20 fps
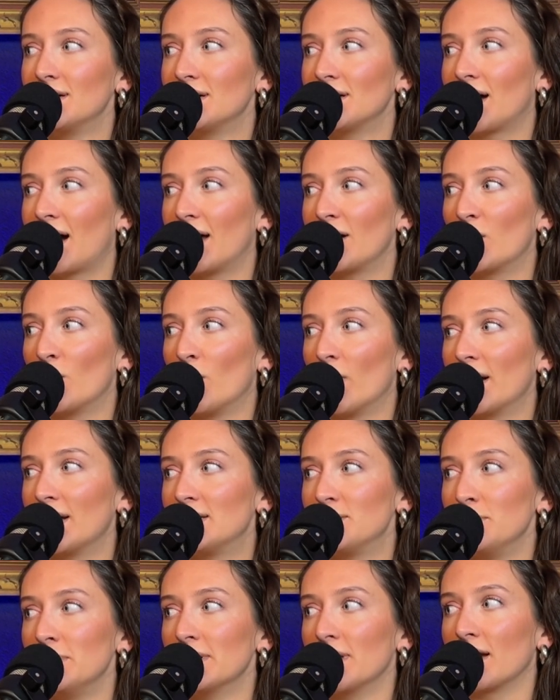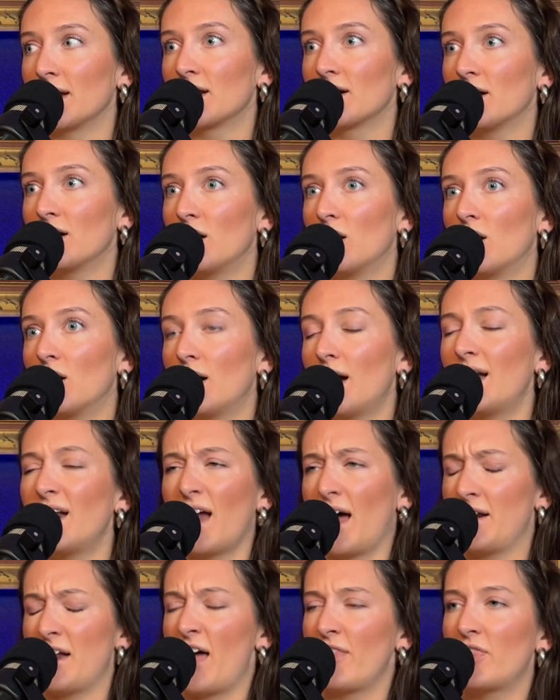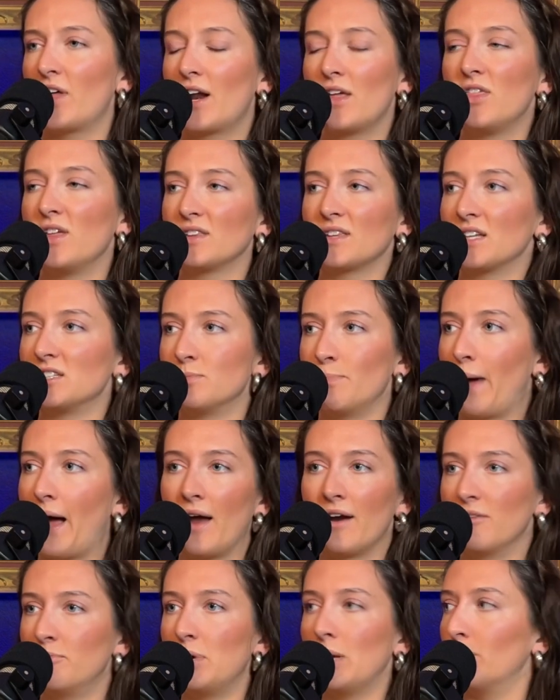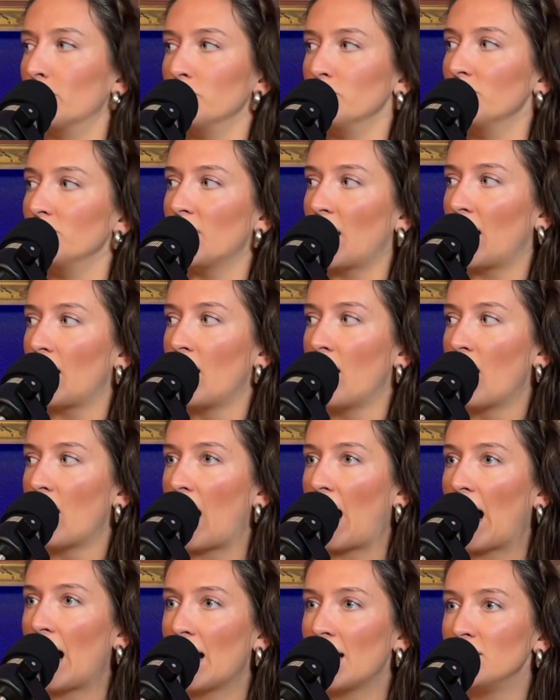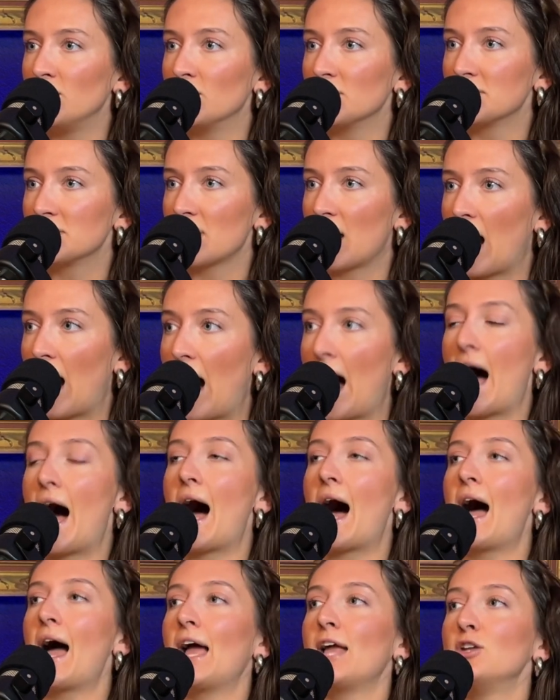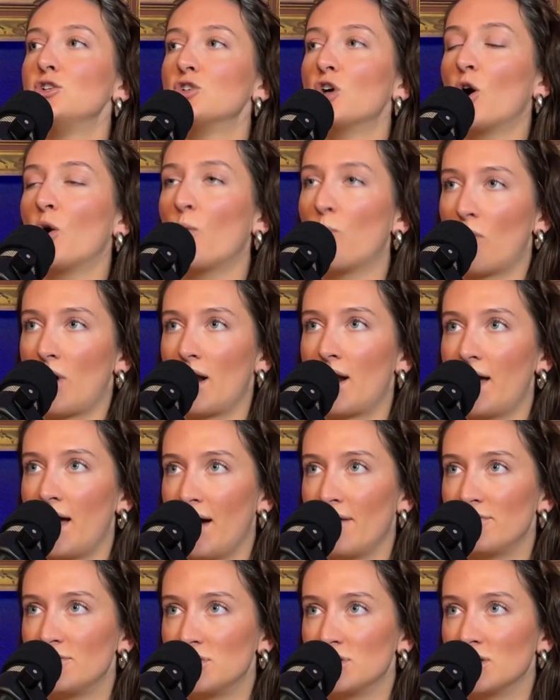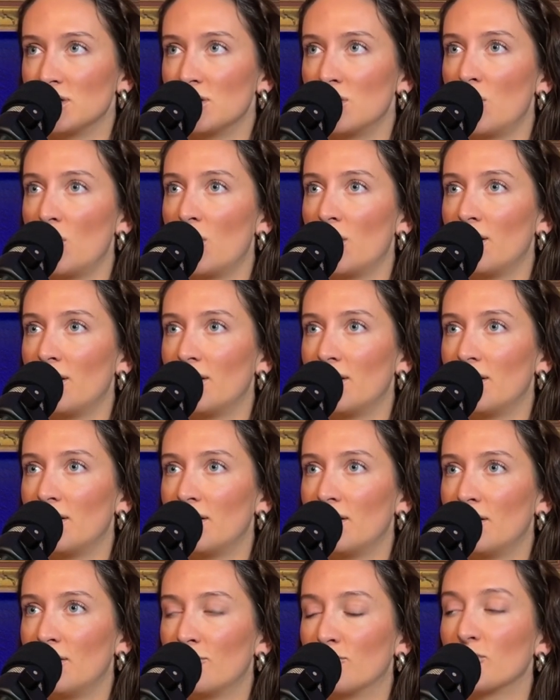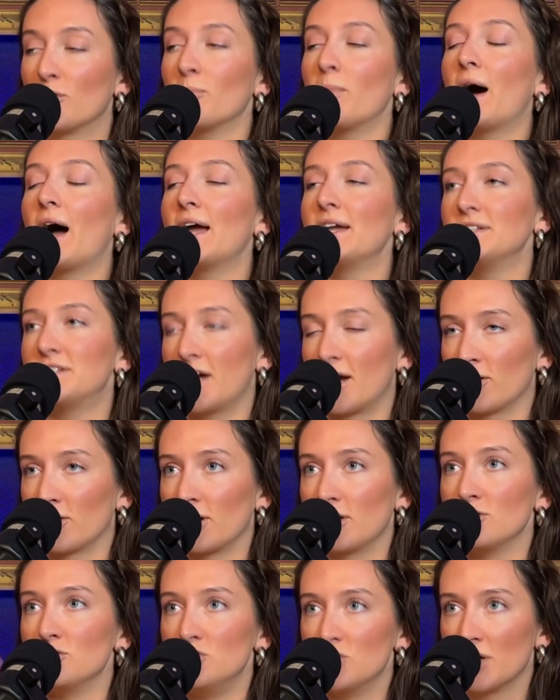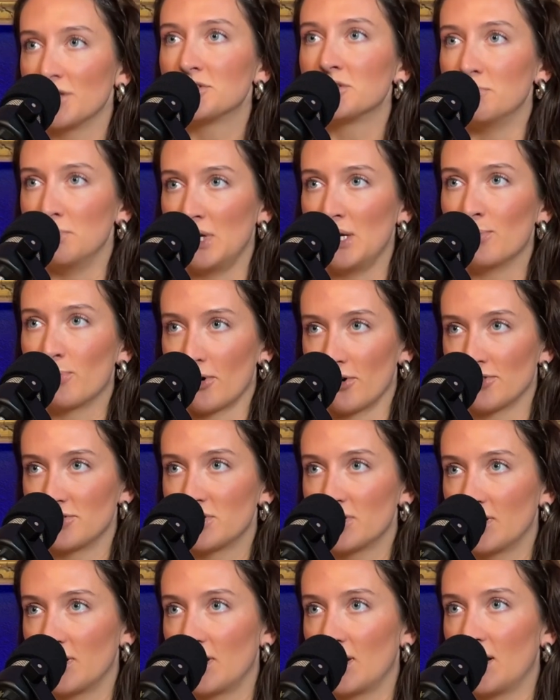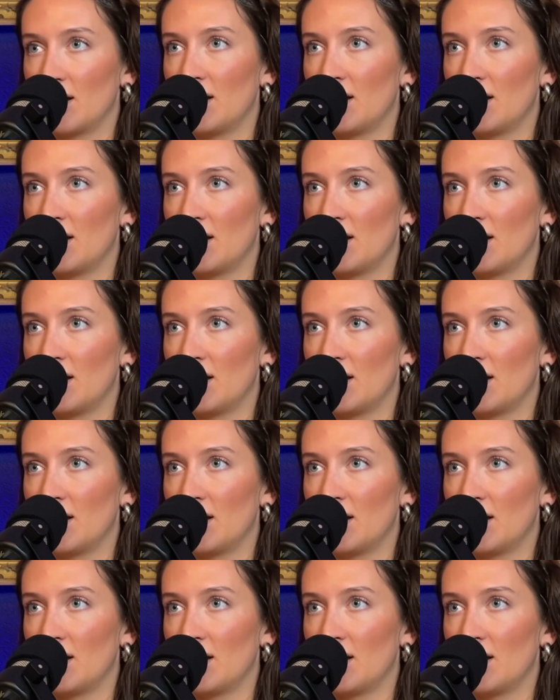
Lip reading: I don't want it to be like, and not that I think that's bad if people do that. I don't want to have to, for my integrity, just me personally,